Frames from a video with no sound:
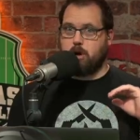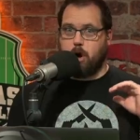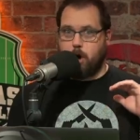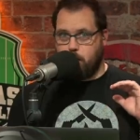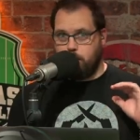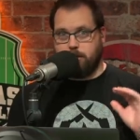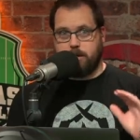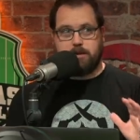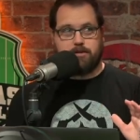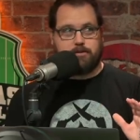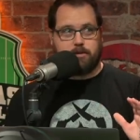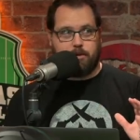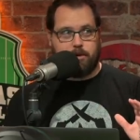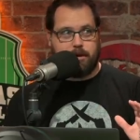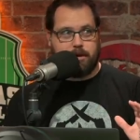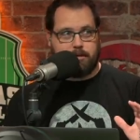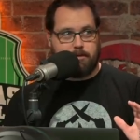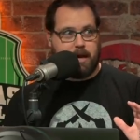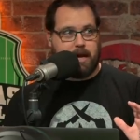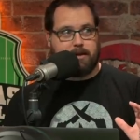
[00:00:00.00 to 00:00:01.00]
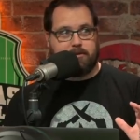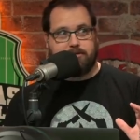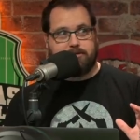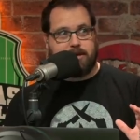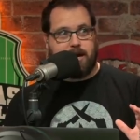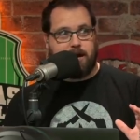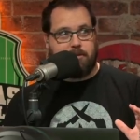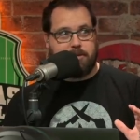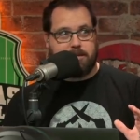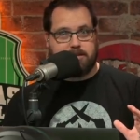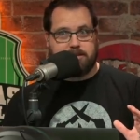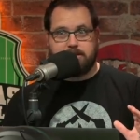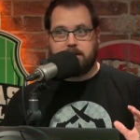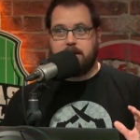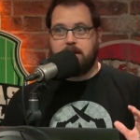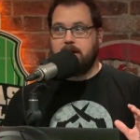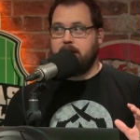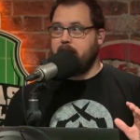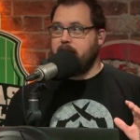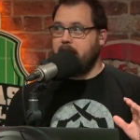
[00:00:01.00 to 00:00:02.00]
only throwing to Michael Thomas,
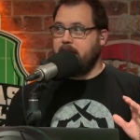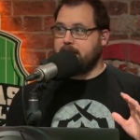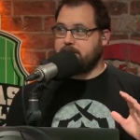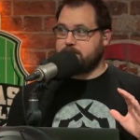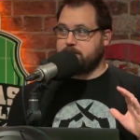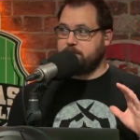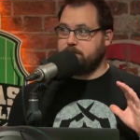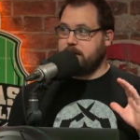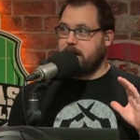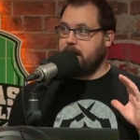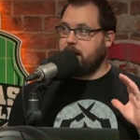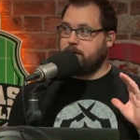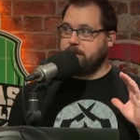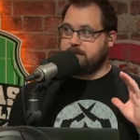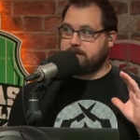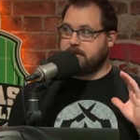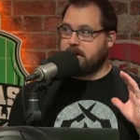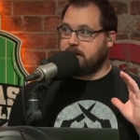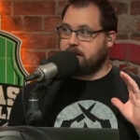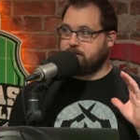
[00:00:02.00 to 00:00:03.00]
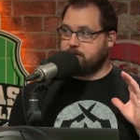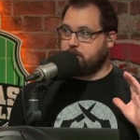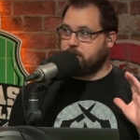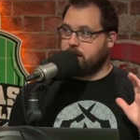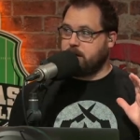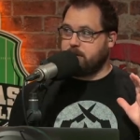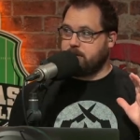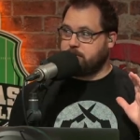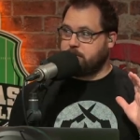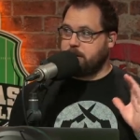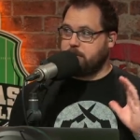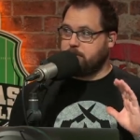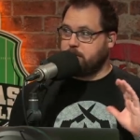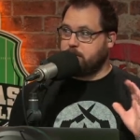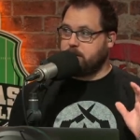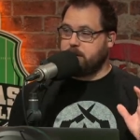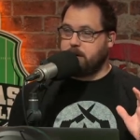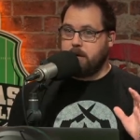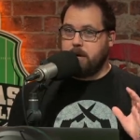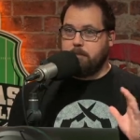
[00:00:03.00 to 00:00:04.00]
and so now he's got to throw to other people.
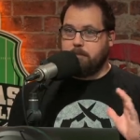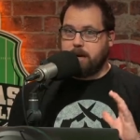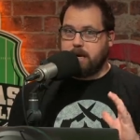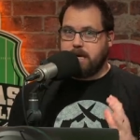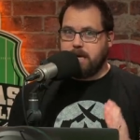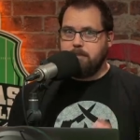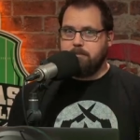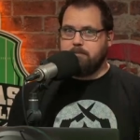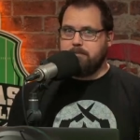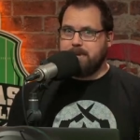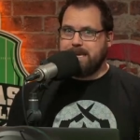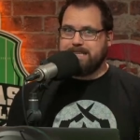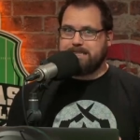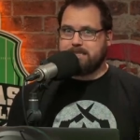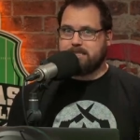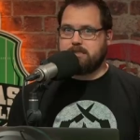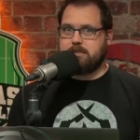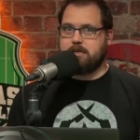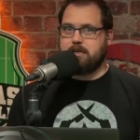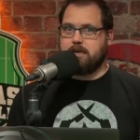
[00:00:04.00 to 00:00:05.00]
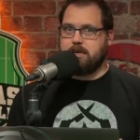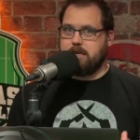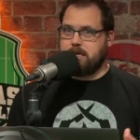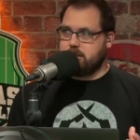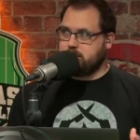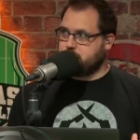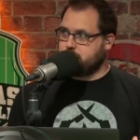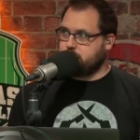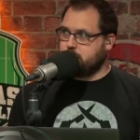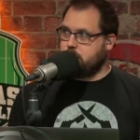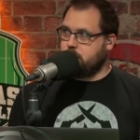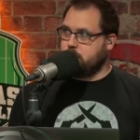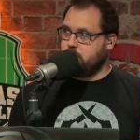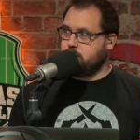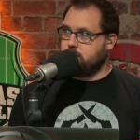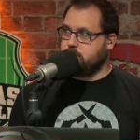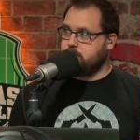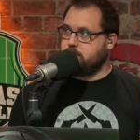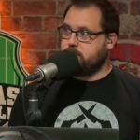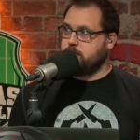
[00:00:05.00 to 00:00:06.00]
And but he missed his
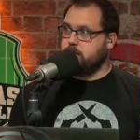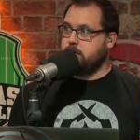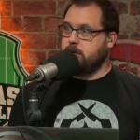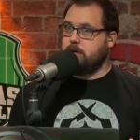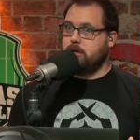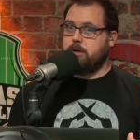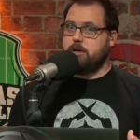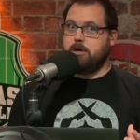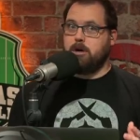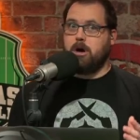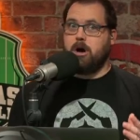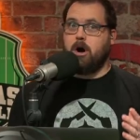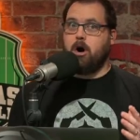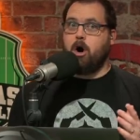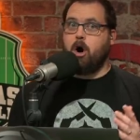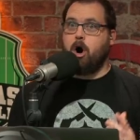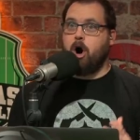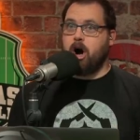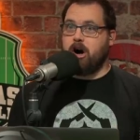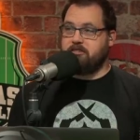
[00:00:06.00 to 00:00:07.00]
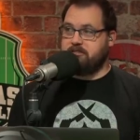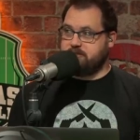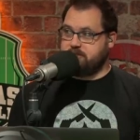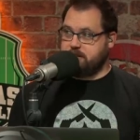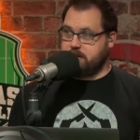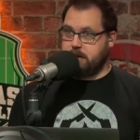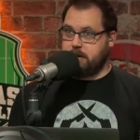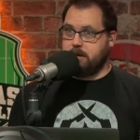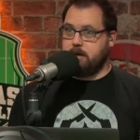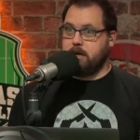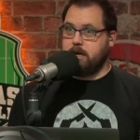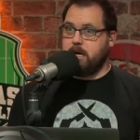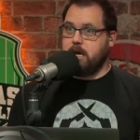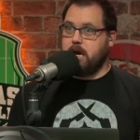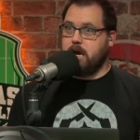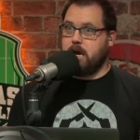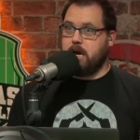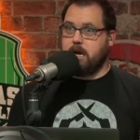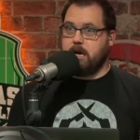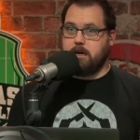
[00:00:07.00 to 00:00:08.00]
throws often.
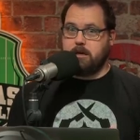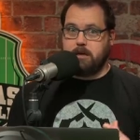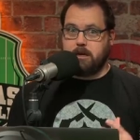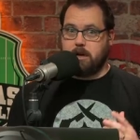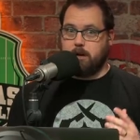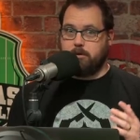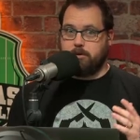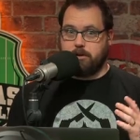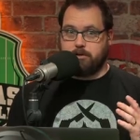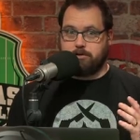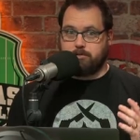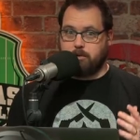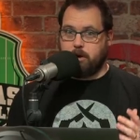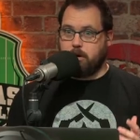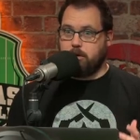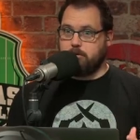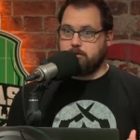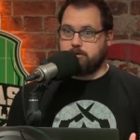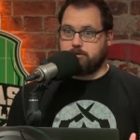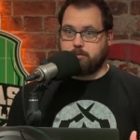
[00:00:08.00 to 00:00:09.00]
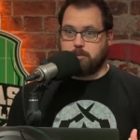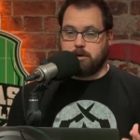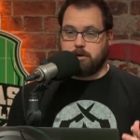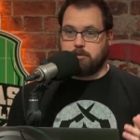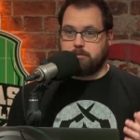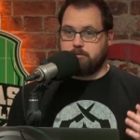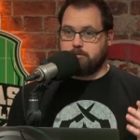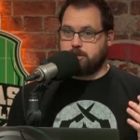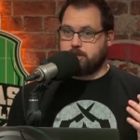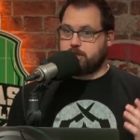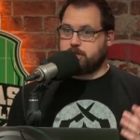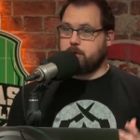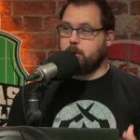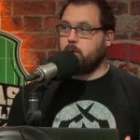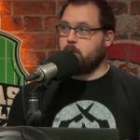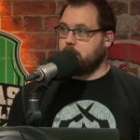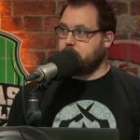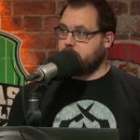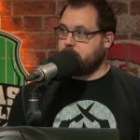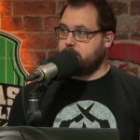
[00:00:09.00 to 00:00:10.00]
Uh, you know, the throws were
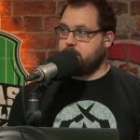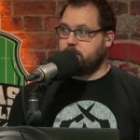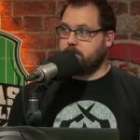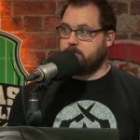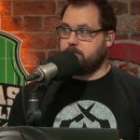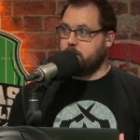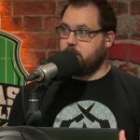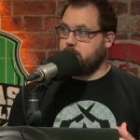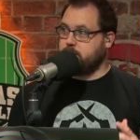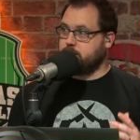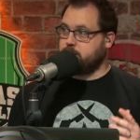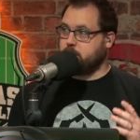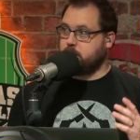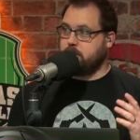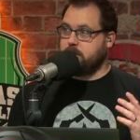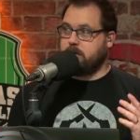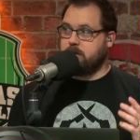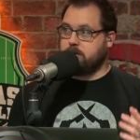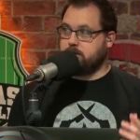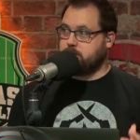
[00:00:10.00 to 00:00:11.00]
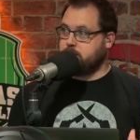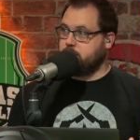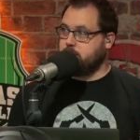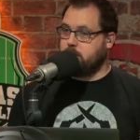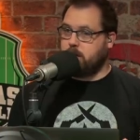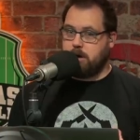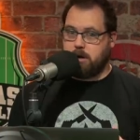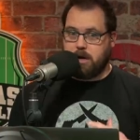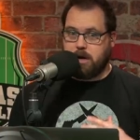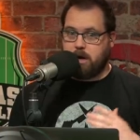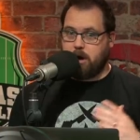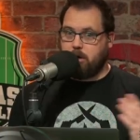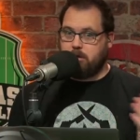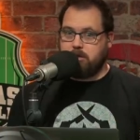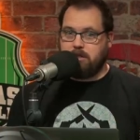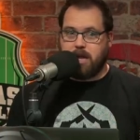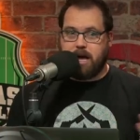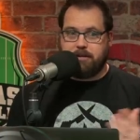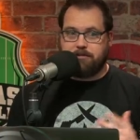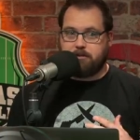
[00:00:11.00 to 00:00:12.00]
short. The throws were a little too long, eh,
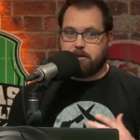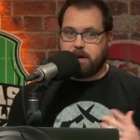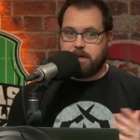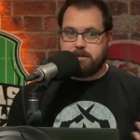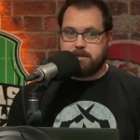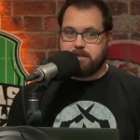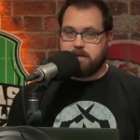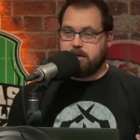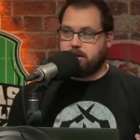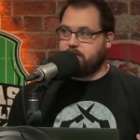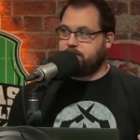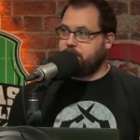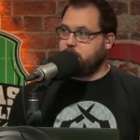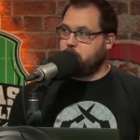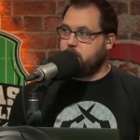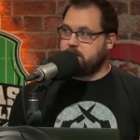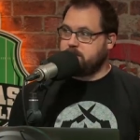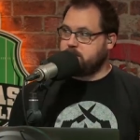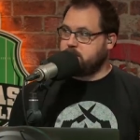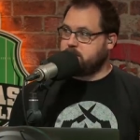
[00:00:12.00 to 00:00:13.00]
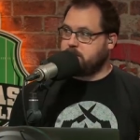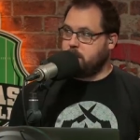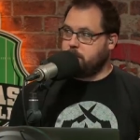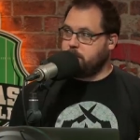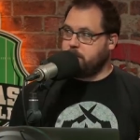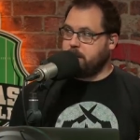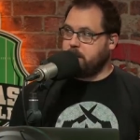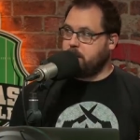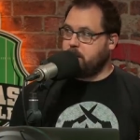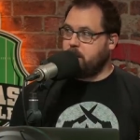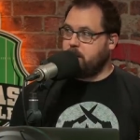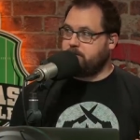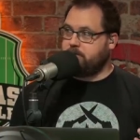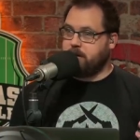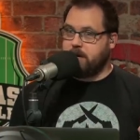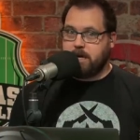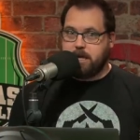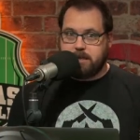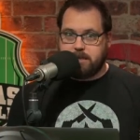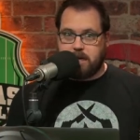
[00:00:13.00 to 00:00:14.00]
left, right, and center. If he wasn't dumping it
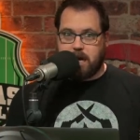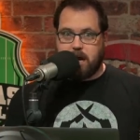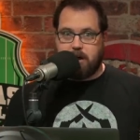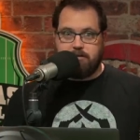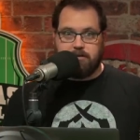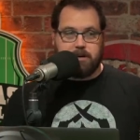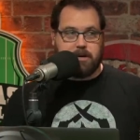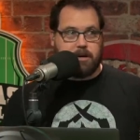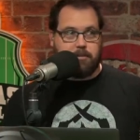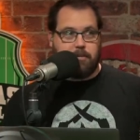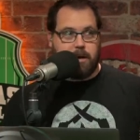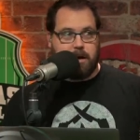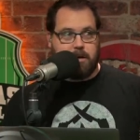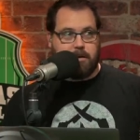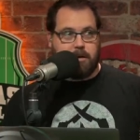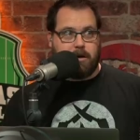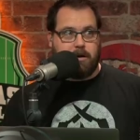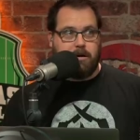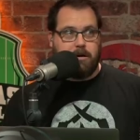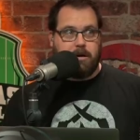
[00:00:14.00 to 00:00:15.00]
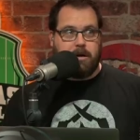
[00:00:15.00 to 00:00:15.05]
off to Alvin Kamara,